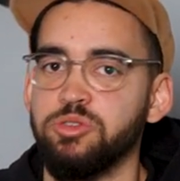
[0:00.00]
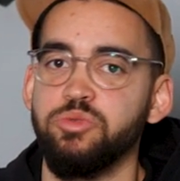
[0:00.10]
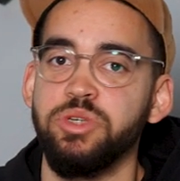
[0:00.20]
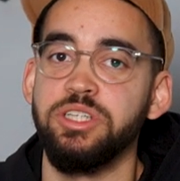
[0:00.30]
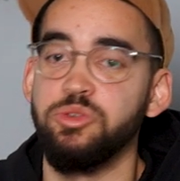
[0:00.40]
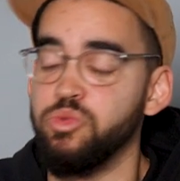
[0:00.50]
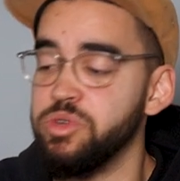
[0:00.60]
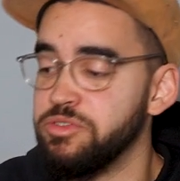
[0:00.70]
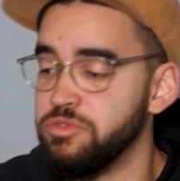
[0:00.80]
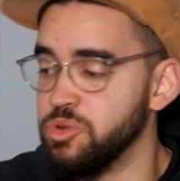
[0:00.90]
to really
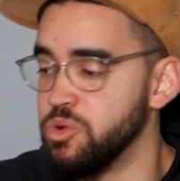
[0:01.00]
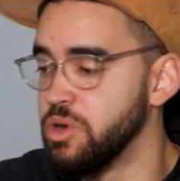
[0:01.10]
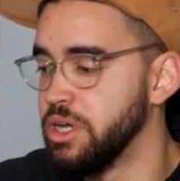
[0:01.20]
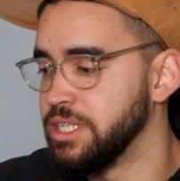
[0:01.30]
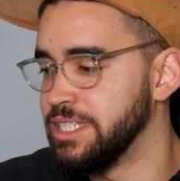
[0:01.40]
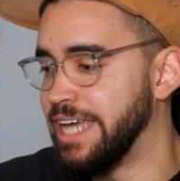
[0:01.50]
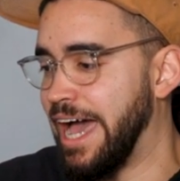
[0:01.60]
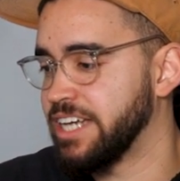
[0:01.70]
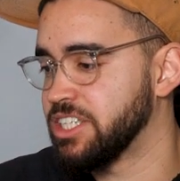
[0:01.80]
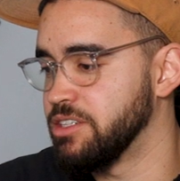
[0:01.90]
review the
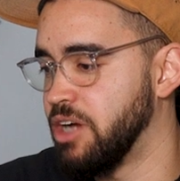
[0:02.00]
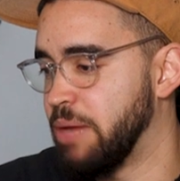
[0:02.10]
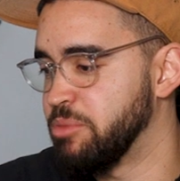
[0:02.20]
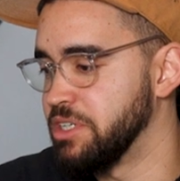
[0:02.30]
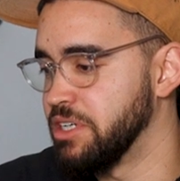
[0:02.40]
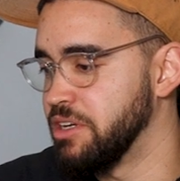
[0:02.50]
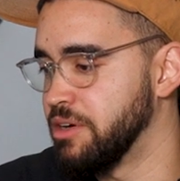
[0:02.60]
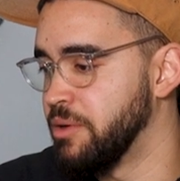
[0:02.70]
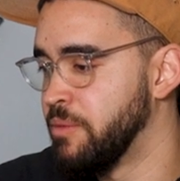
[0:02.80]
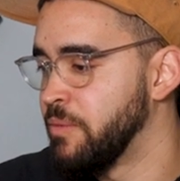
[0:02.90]
action happening
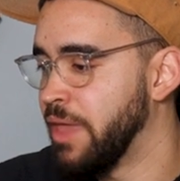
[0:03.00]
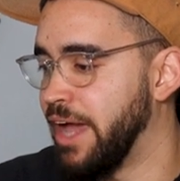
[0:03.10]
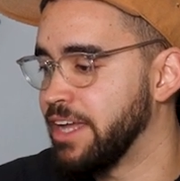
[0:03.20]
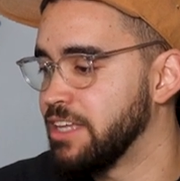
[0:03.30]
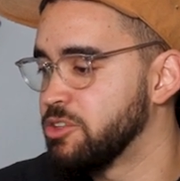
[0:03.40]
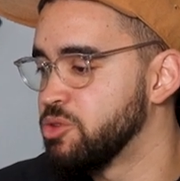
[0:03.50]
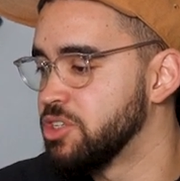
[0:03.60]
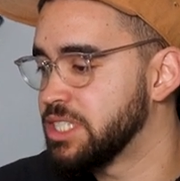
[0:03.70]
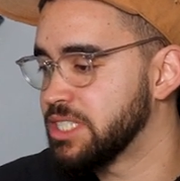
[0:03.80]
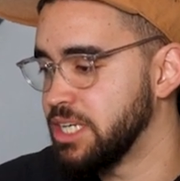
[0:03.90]
here. I can do
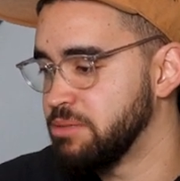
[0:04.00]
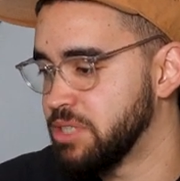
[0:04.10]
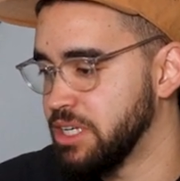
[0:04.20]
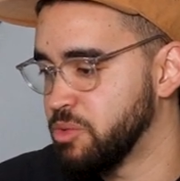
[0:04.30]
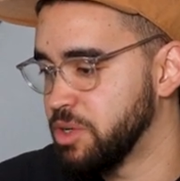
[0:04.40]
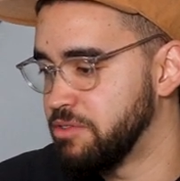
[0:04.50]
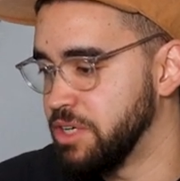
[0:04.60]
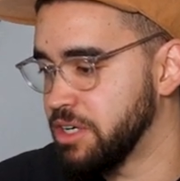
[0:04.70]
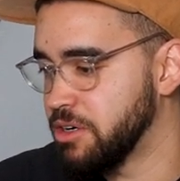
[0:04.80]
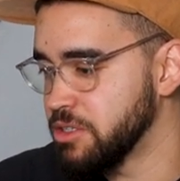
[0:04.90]
the same thing with
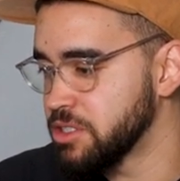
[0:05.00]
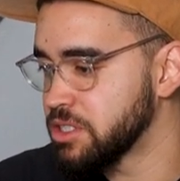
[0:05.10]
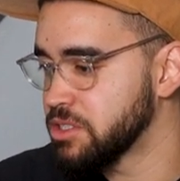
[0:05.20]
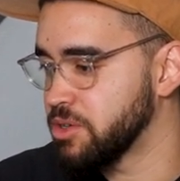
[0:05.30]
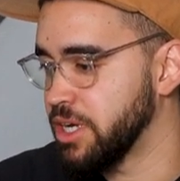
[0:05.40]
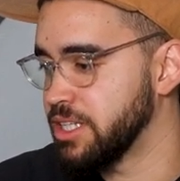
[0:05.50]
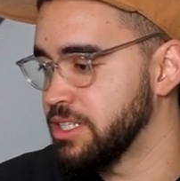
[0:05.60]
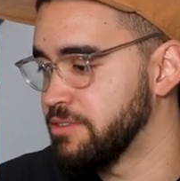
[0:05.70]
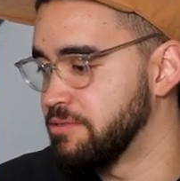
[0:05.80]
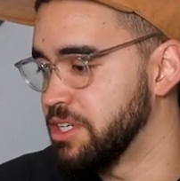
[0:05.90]
vehicles, so I
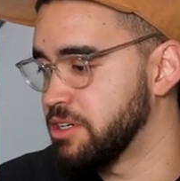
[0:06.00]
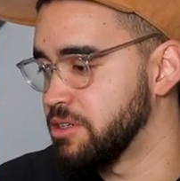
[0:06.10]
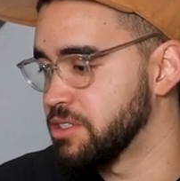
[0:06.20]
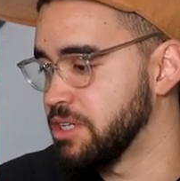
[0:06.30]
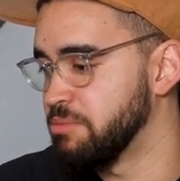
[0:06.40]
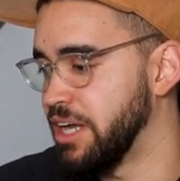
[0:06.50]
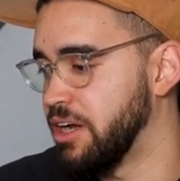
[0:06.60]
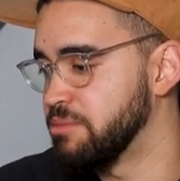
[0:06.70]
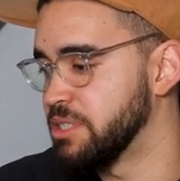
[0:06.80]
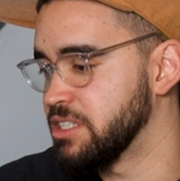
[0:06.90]
click vehicles on my
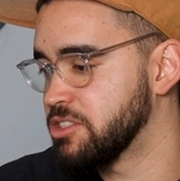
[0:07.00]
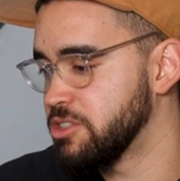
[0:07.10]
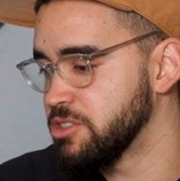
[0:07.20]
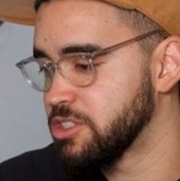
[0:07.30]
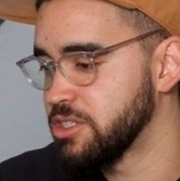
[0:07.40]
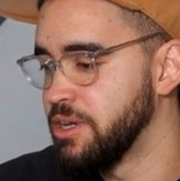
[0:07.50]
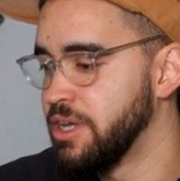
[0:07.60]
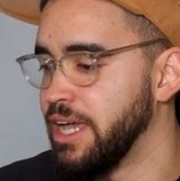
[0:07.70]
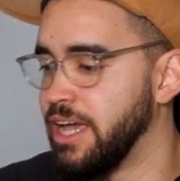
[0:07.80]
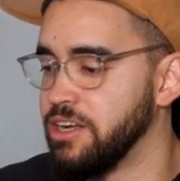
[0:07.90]
object search
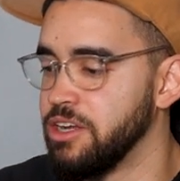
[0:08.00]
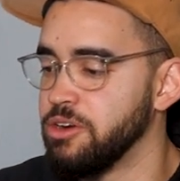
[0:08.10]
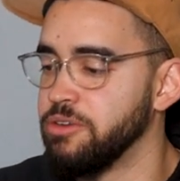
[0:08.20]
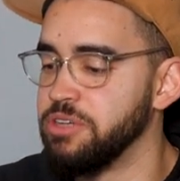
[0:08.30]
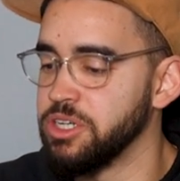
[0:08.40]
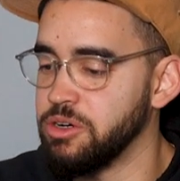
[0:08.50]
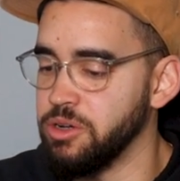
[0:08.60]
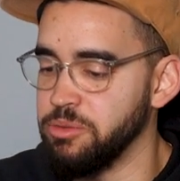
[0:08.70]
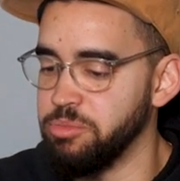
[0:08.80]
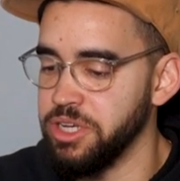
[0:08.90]
and here a
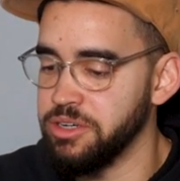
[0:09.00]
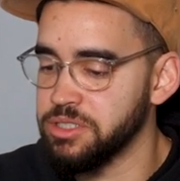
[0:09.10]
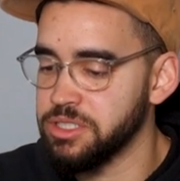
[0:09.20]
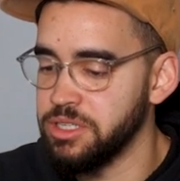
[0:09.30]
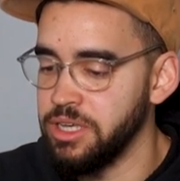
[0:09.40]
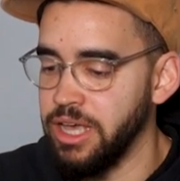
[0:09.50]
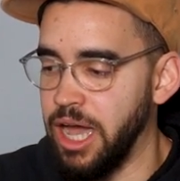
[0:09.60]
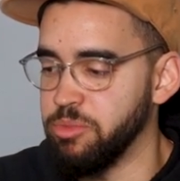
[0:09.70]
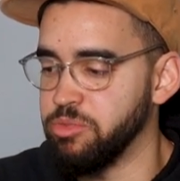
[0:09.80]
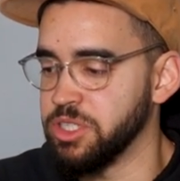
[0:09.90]
vehicle appears,
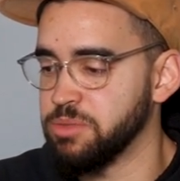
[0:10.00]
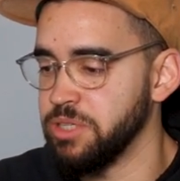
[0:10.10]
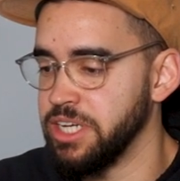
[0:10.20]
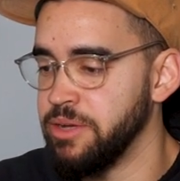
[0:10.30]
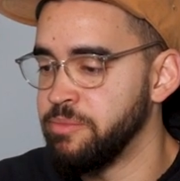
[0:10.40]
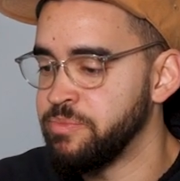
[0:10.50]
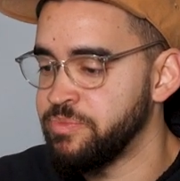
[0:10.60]
I press play,